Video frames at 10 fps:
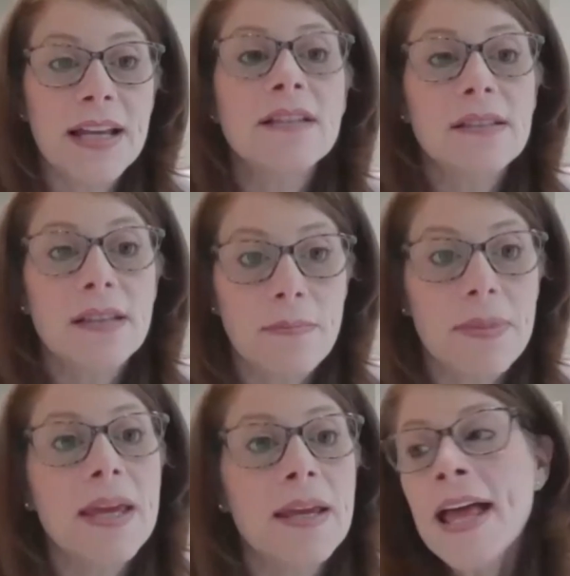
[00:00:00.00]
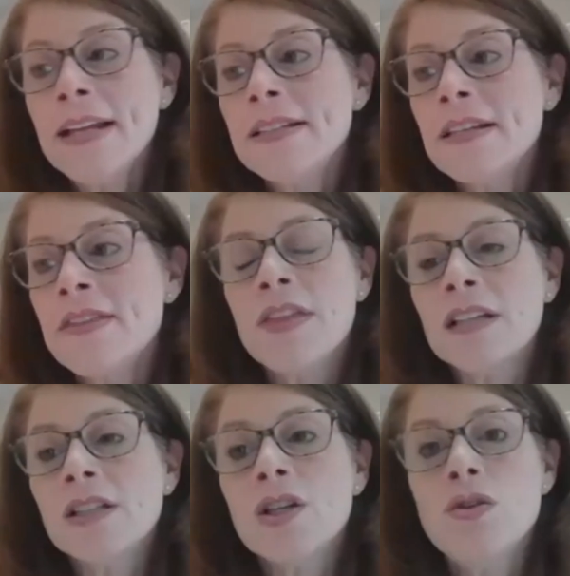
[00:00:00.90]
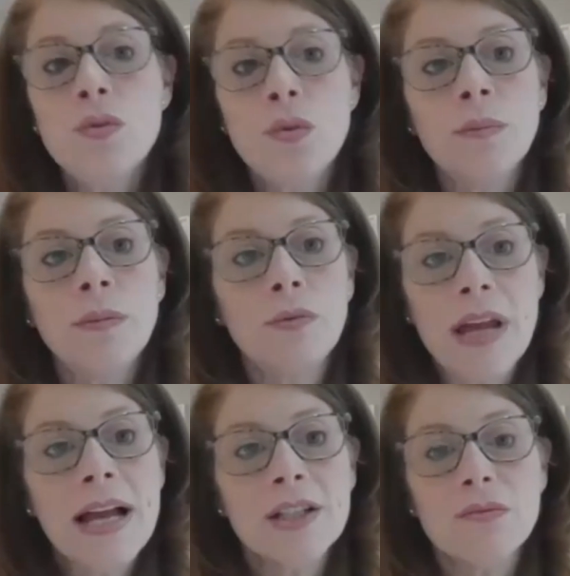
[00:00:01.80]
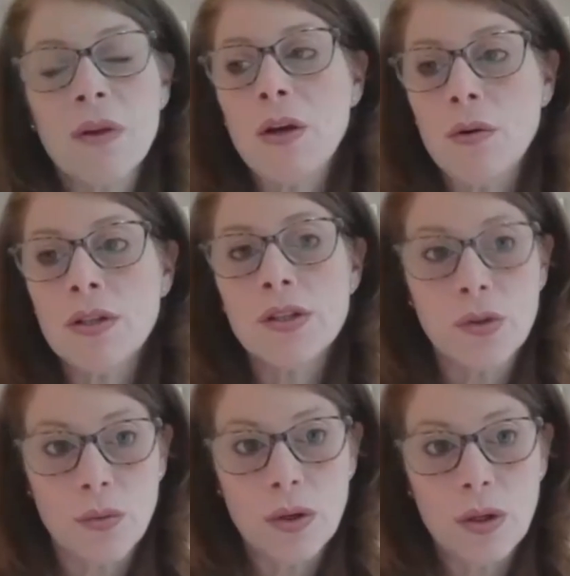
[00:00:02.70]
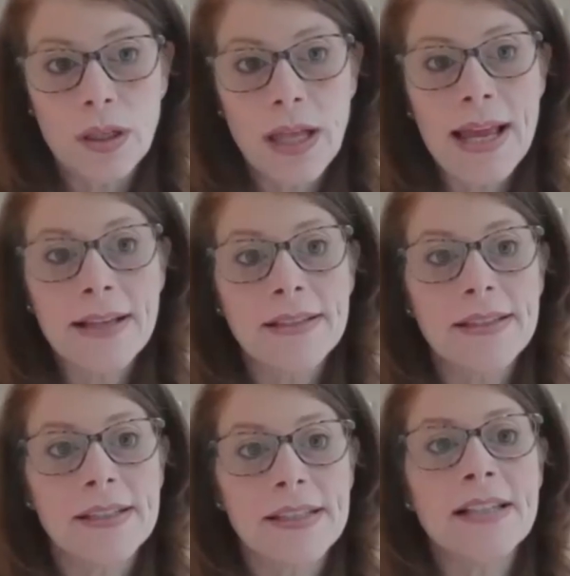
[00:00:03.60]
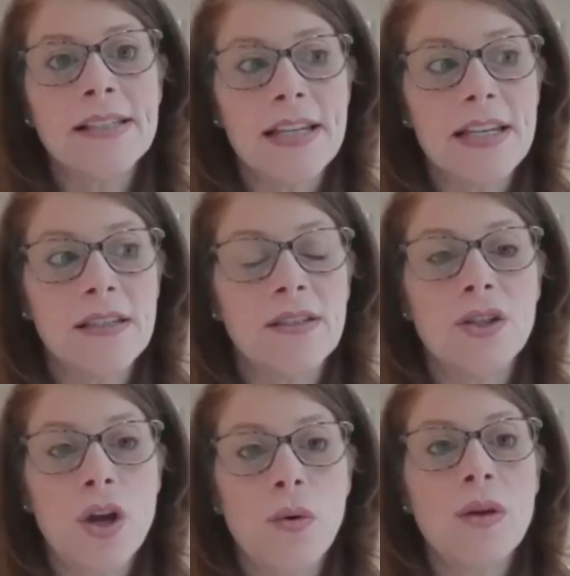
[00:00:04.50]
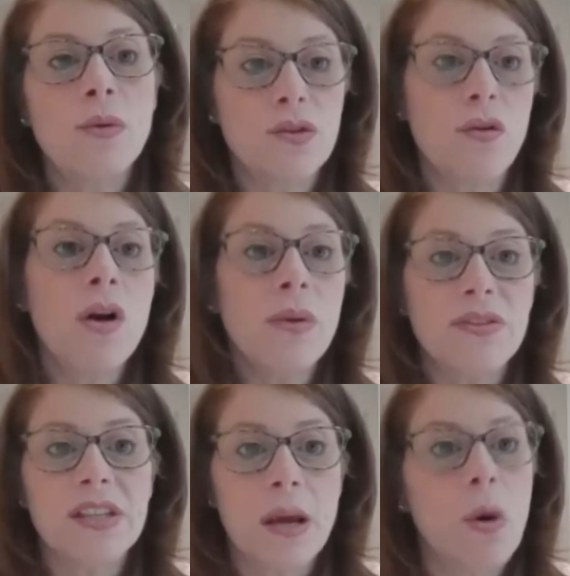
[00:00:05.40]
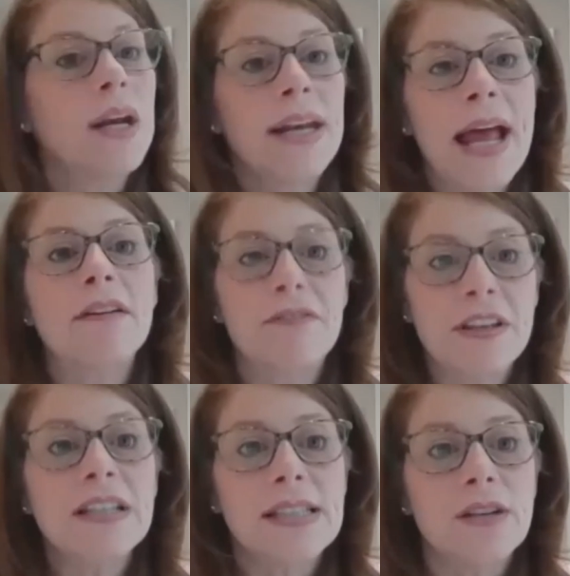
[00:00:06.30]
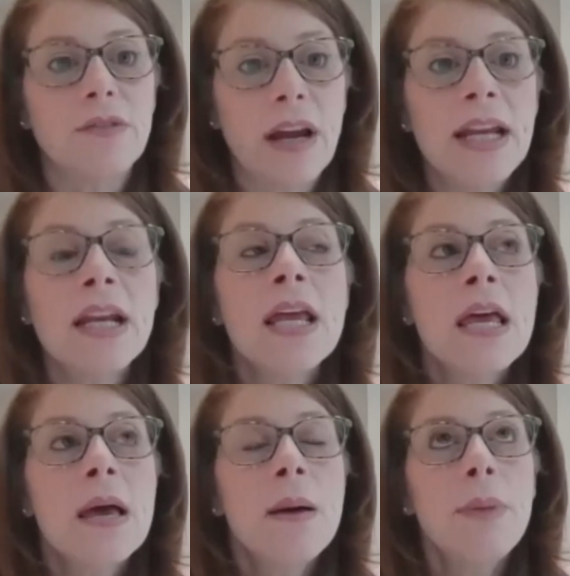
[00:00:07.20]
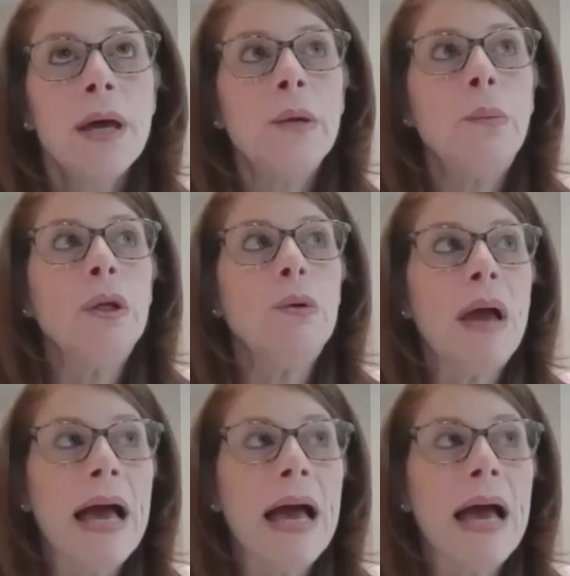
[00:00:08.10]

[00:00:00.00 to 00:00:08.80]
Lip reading: understand something. And that's a normal reaction. We go to school and success is knowing what's wrong with someone and how to fix it, right? But when you